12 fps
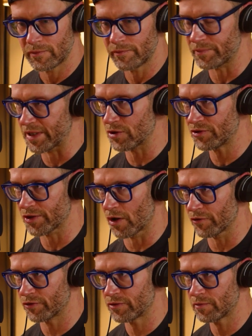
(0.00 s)
be
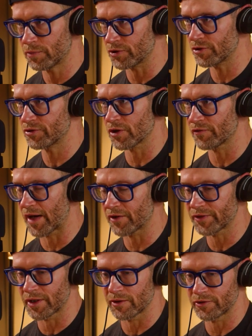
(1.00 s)
yourself, put yourself out
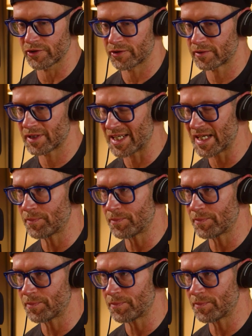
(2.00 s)
there, and just keep